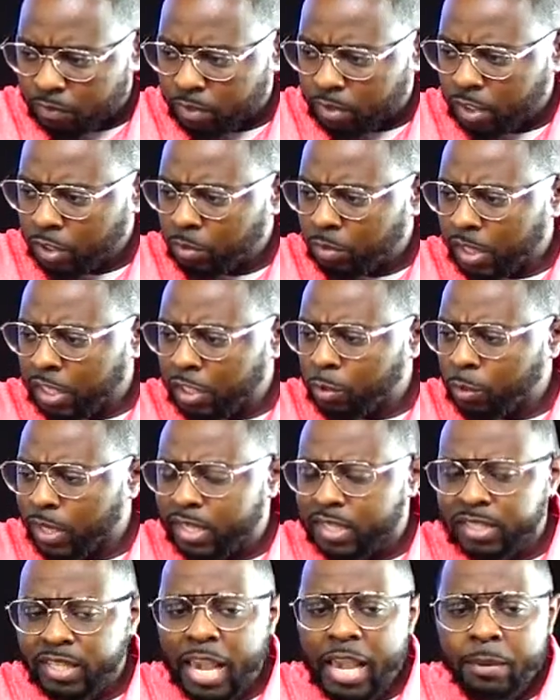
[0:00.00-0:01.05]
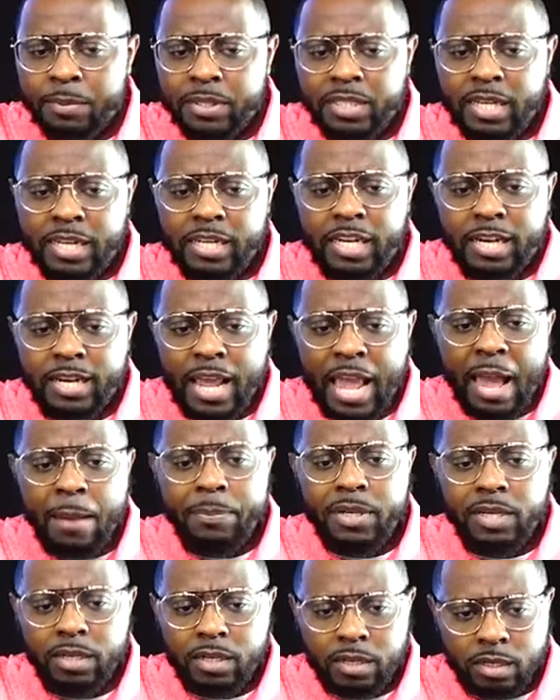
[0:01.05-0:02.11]
You think you escape because ain't nothing
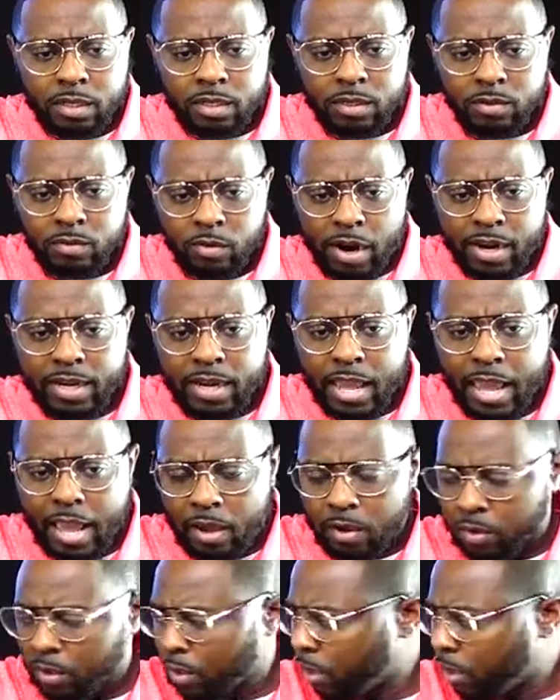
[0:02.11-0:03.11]
happening right now.